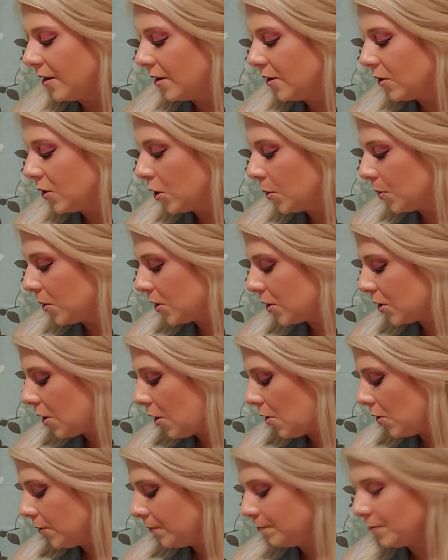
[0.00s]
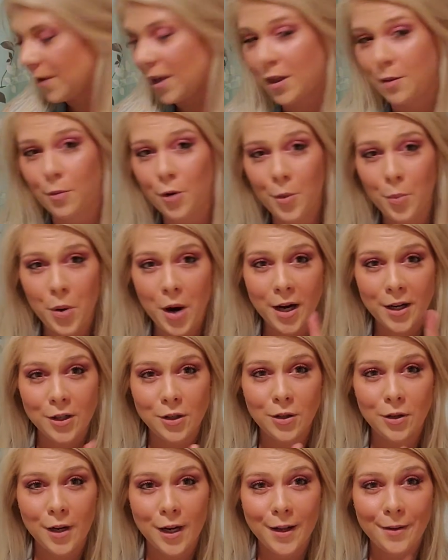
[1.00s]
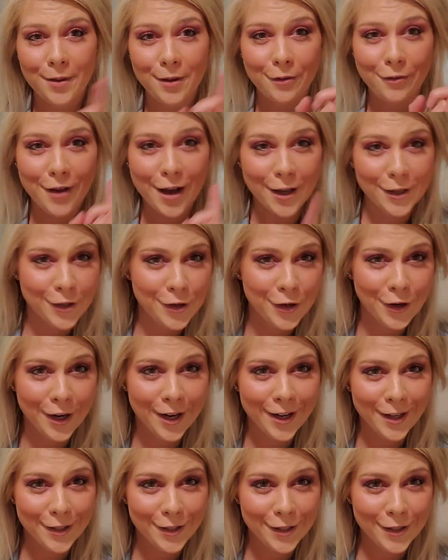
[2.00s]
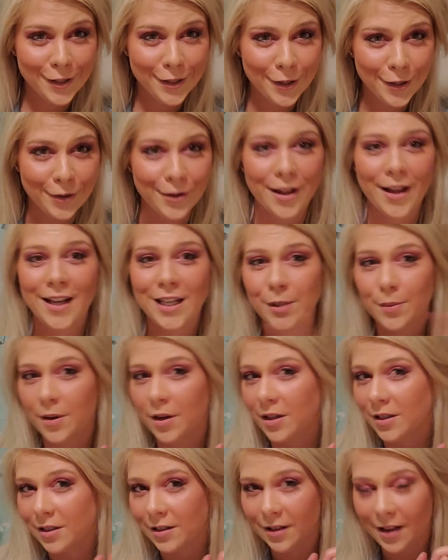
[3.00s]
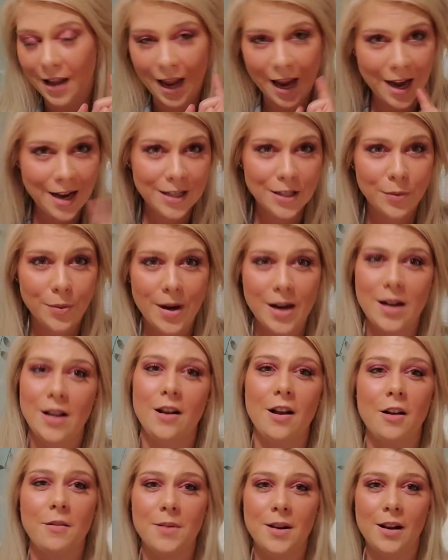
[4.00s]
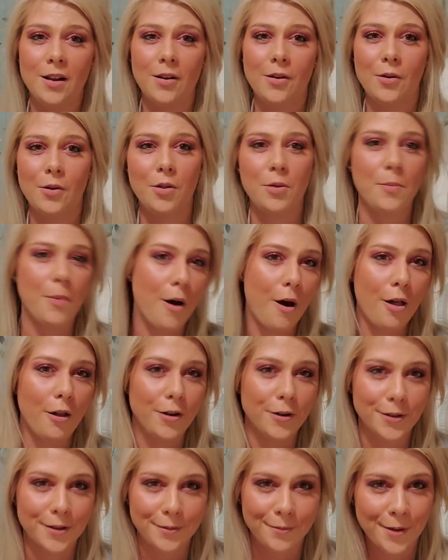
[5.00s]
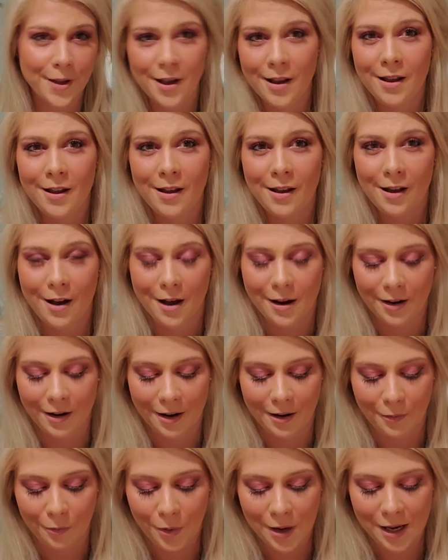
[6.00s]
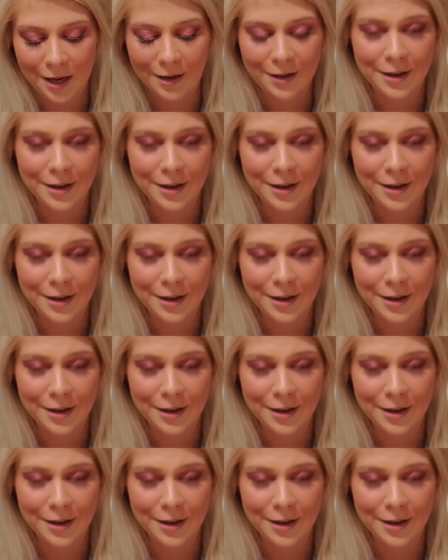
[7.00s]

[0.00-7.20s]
super stoked. And the more practice you get, the faster it gets too. The husband hates waiting on me to go to the mallers on a weekend